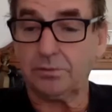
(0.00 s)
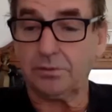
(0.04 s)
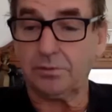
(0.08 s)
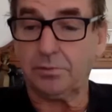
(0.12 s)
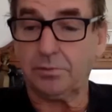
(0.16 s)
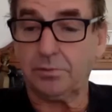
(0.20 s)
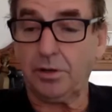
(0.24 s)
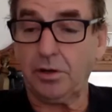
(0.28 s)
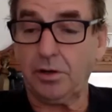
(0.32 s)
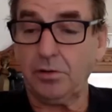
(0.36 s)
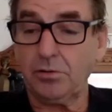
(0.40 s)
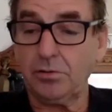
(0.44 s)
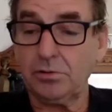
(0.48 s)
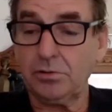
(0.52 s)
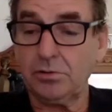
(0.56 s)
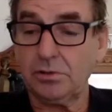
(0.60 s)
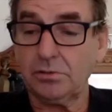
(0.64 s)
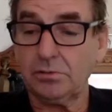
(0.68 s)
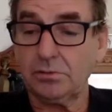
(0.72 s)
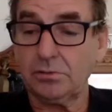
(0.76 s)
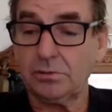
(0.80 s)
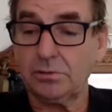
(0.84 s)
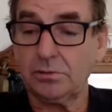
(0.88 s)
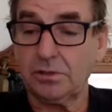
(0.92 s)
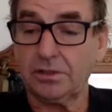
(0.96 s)
the Poles,
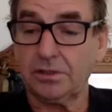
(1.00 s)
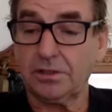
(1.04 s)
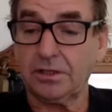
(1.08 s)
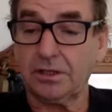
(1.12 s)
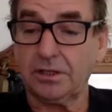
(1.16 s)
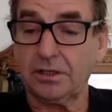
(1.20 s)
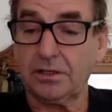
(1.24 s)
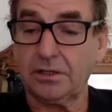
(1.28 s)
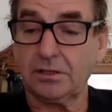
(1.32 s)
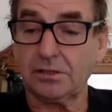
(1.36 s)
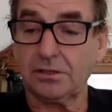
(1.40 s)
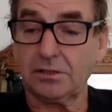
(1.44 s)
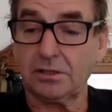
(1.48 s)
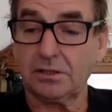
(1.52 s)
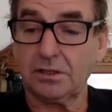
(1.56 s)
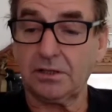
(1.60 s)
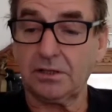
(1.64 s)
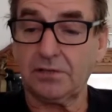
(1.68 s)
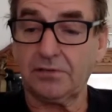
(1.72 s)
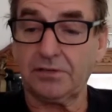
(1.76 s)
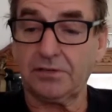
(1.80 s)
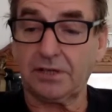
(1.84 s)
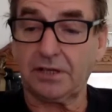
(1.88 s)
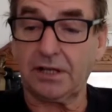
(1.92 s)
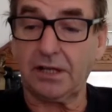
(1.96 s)
I think, because I'd
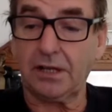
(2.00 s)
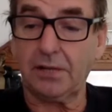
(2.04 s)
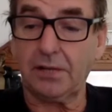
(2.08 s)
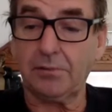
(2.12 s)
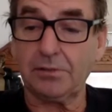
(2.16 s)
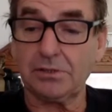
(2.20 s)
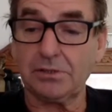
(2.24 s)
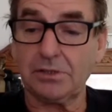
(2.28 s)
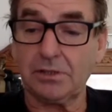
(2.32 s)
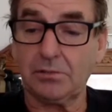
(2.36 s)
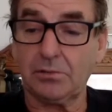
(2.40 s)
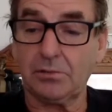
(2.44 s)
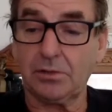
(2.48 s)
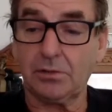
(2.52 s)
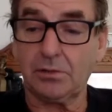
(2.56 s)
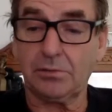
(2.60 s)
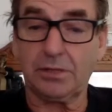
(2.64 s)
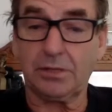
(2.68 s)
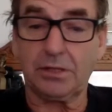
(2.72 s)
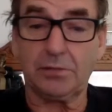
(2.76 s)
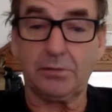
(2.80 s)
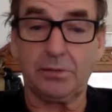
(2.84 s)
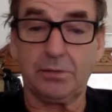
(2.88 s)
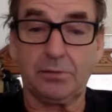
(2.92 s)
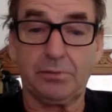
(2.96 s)
left the club because they wanted
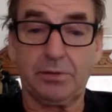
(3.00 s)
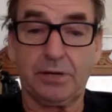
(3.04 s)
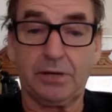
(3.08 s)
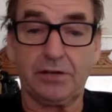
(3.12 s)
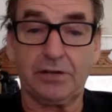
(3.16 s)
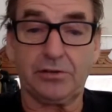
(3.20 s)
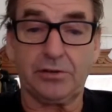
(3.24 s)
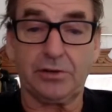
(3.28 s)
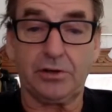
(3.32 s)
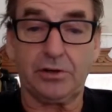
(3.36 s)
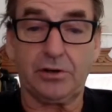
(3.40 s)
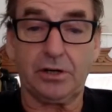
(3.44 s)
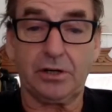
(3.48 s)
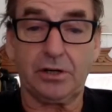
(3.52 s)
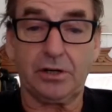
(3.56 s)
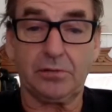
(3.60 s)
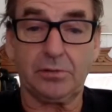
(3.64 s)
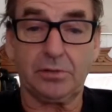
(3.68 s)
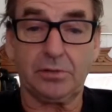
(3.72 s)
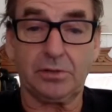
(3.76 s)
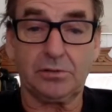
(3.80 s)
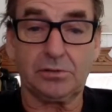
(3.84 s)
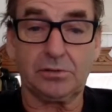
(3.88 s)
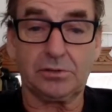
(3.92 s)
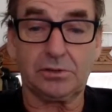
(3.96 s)
me to be patriotic.
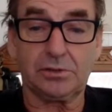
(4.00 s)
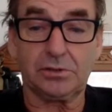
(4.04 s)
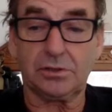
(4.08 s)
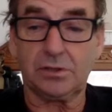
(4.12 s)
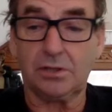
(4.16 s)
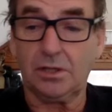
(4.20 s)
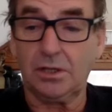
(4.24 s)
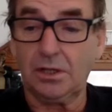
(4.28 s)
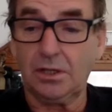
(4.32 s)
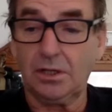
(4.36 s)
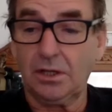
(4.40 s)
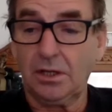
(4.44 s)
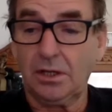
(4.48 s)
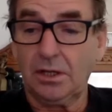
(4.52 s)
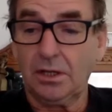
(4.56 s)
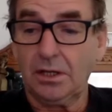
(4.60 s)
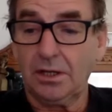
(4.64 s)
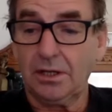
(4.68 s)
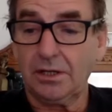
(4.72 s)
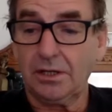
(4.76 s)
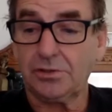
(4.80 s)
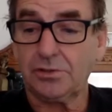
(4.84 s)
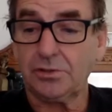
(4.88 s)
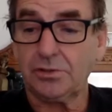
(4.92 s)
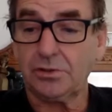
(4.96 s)
But
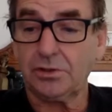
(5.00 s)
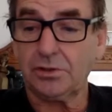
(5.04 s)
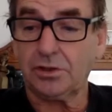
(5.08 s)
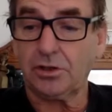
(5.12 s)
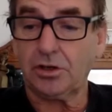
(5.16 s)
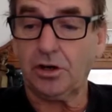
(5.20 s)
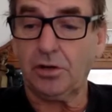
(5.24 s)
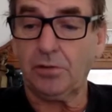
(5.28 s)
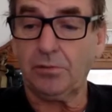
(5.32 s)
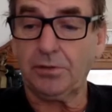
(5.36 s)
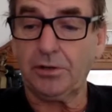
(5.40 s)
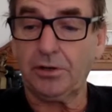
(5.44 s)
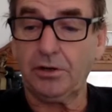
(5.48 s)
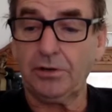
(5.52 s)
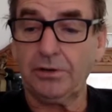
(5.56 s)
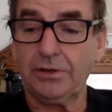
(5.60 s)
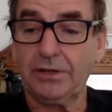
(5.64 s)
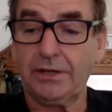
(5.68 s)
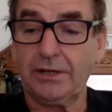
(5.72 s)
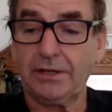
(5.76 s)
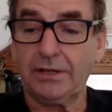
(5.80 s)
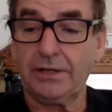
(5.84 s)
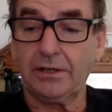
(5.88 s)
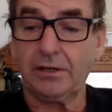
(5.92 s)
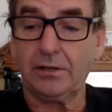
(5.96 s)
it's sort of gone beyond
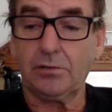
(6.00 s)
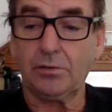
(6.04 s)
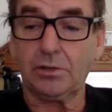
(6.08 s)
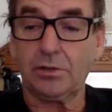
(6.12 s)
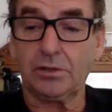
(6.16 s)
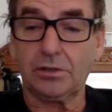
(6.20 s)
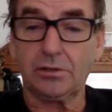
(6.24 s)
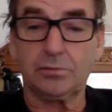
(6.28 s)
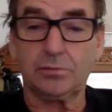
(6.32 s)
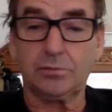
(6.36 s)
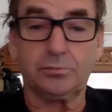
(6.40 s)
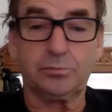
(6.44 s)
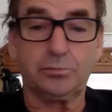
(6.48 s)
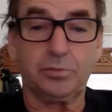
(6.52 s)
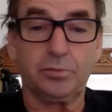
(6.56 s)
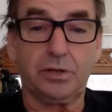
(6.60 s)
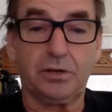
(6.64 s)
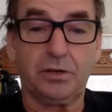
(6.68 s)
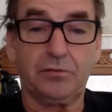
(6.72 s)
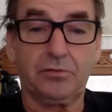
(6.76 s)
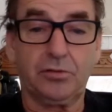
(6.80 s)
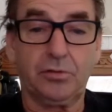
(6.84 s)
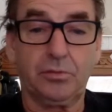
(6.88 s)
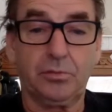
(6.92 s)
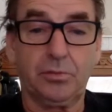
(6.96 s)
that. Then I wanted to
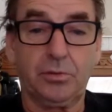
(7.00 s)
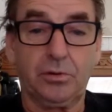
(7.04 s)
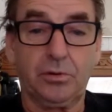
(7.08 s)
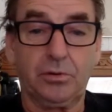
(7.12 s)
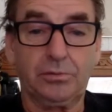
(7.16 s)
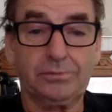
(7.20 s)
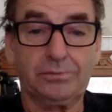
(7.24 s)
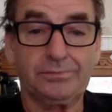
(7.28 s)
play football